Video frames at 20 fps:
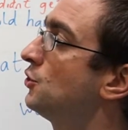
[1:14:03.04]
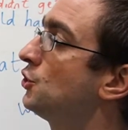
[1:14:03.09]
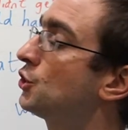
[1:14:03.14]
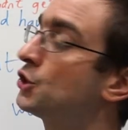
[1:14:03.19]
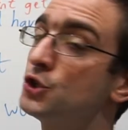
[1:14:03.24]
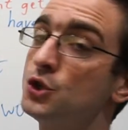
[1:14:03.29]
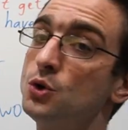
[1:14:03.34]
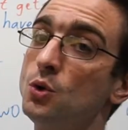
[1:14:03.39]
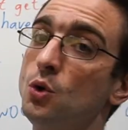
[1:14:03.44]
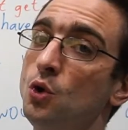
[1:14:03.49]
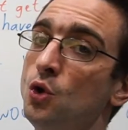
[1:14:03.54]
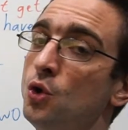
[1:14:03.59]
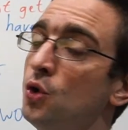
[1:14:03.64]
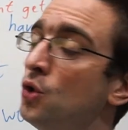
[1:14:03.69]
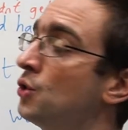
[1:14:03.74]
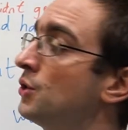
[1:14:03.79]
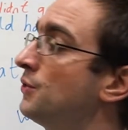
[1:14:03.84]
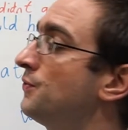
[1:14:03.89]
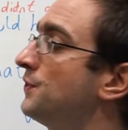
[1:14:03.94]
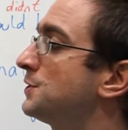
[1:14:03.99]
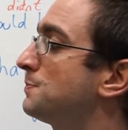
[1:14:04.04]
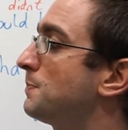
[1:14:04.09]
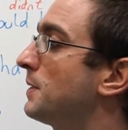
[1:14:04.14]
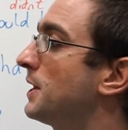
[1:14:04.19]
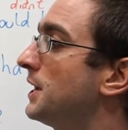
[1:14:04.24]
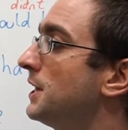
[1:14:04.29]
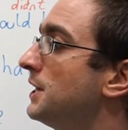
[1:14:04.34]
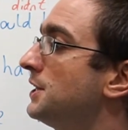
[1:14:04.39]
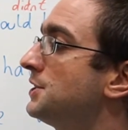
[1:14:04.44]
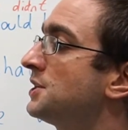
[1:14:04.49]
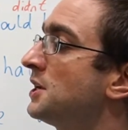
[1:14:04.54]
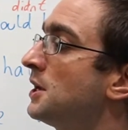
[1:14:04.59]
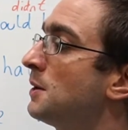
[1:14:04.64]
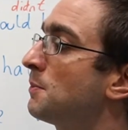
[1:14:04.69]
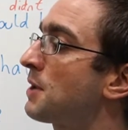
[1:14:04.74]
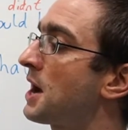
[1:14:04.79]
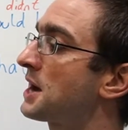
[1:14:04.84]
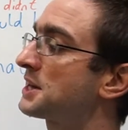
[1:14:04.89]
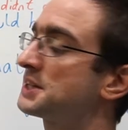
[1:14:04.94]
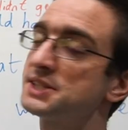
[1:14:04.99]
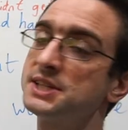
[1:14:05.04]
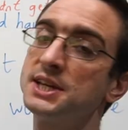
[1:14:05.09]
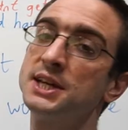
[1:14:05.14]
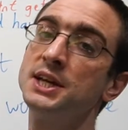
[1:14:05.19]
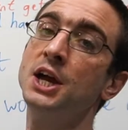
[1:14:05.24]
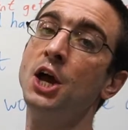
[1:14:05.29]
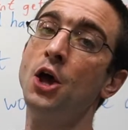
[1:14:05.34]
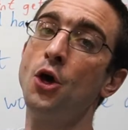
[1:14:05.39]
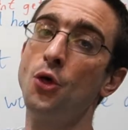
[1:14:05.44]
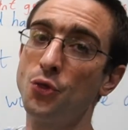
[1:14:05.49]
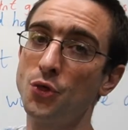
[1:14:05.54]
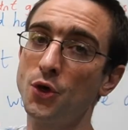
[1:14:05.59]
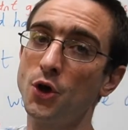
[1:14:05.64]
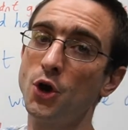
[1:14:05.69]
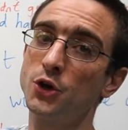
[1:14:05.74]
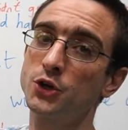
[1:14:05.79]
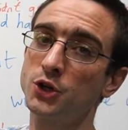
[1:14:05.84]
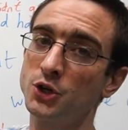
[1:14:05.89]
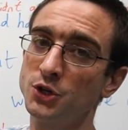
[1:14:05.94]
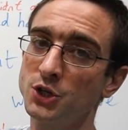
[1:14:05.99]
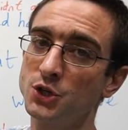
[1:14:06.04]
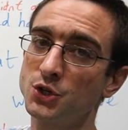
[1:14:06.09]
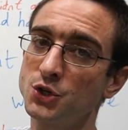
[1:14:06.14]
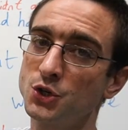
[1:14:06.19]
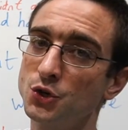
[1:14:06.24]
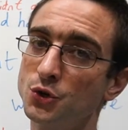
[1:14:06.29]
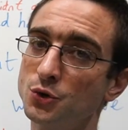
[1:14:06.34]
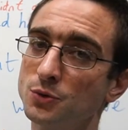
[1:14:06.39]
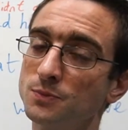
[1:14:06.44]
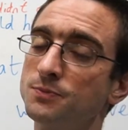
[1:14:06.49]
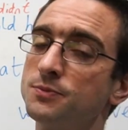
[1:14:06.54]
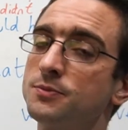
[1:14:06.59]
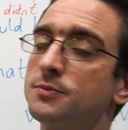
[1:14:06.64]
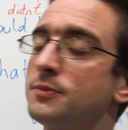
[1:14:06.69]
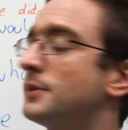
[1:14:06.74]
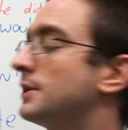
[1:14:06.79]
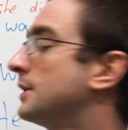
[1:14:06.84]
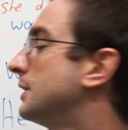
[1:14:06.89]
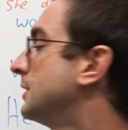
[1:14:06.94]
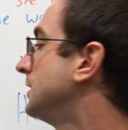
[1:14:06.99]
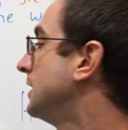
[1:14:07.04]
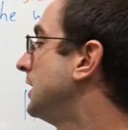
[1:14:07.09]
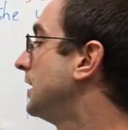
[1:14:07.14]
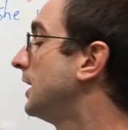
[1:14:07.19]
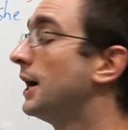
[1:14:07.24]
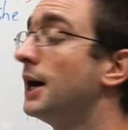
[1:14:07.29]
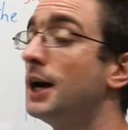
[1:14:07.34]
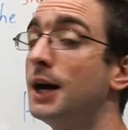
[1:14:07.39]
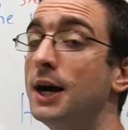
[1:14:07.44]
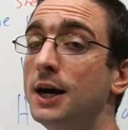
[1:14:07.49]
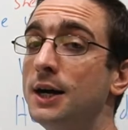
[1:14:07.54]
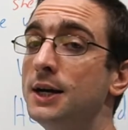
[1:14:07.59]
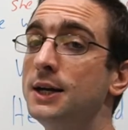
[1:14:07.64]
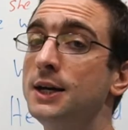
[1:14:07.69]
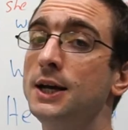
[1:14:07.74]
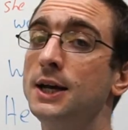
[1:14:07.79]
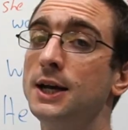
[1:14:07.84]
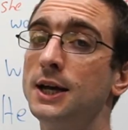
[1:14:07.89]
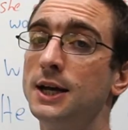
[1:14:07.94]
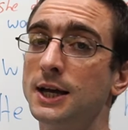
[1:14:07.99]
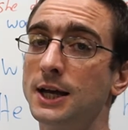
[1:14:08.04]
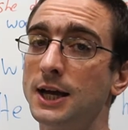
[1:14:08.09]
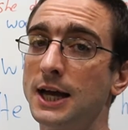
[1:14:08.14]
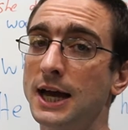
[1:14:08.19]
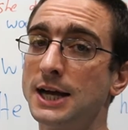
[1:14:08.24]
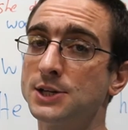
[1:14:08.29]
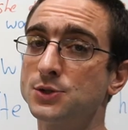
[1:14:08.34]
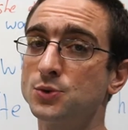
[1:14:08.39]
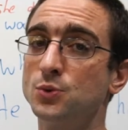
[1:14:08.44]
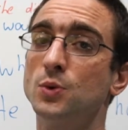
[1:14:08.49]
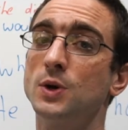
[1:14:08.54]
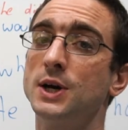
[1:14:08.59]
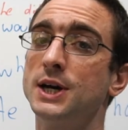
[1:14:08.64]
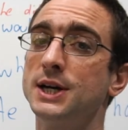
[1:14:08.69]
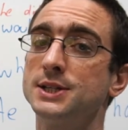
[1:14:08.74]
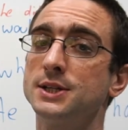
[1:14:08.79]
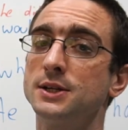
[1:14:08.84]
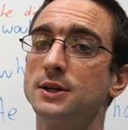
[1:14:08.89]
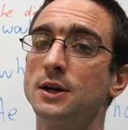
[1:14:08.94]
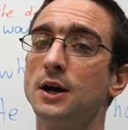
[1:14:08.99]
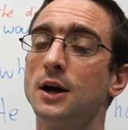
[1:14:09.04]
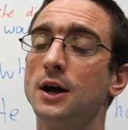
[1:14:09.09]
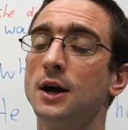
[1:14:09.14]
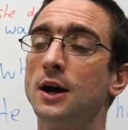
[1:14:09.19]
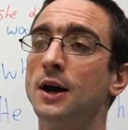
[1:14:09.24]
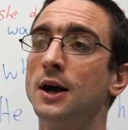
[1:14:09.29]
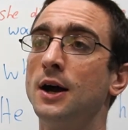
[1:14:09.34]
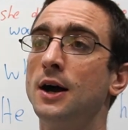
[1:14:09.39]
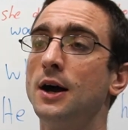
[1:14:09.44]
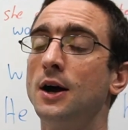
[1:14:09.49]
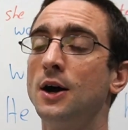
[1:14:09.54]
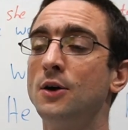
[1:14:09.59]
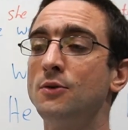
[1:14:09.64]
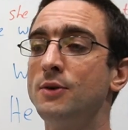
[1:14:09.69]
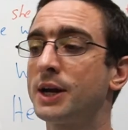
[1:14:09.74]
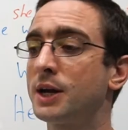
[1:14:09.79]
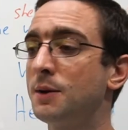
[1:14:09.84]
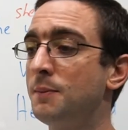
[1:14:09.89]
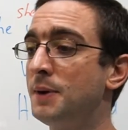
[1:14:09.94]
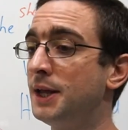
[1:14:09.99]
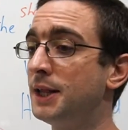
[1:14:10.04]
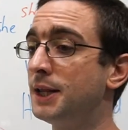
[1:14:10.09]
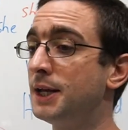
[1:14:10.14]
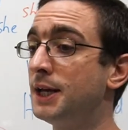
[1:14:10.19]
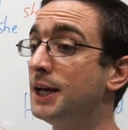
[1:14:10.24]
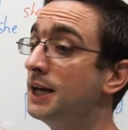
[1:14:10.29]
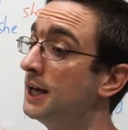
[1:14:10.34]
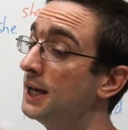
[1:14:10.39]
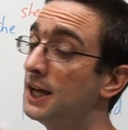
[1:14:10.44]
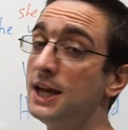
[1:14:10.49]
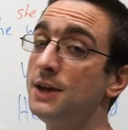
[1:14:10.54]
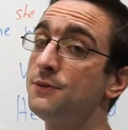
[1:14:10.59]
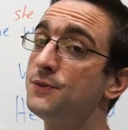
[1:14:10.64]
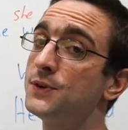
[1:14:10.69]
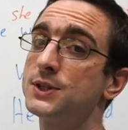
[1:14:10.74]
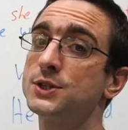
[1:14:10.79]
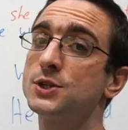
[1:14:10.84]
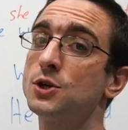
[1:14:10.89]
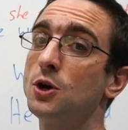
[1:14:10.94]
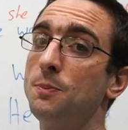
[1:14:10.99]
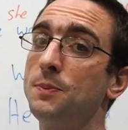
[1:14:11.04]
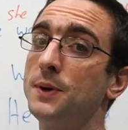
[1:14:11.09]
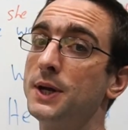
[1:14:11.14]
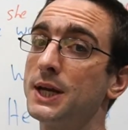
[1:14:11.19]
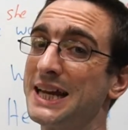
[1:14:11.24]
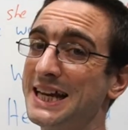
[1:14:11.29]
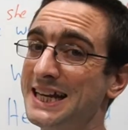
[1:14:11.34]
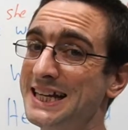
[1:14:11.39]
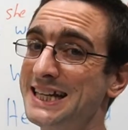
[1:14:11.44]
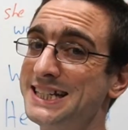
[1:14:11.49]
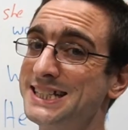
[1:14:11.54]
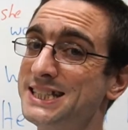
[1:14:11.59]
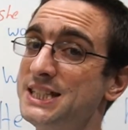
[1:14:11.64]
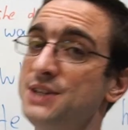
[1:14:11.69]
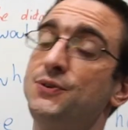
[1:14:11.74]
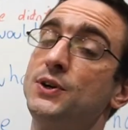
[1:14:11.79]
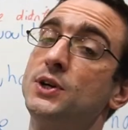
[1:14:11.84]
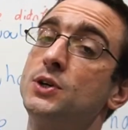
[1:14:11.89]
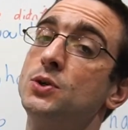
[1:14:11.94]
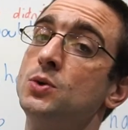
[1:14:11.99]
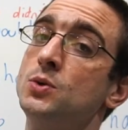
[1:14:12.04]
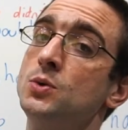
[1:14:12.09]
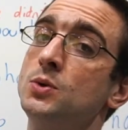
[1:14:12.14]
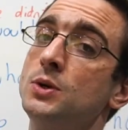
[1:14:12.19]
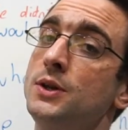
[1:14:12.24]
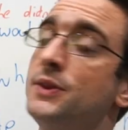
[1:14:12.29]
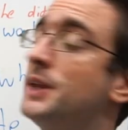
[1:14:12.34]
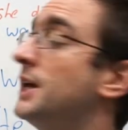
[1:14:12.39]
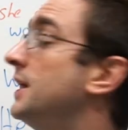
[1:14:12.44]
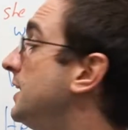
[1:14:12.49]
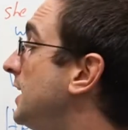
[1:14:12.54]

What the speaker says: you can do all of this page practicing third conditional. As always, I recommend that if a topic is difficult, then